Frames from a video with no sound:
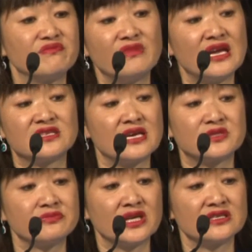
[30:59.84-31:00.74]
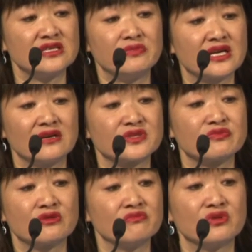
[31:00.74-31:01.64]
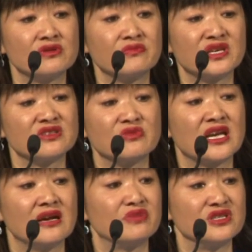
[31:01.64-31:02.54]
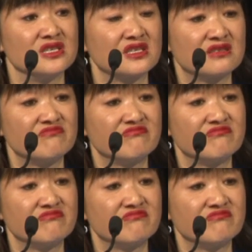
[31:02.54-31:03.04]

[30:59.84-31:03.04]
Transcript: adaptability becomes more important because we can't predict.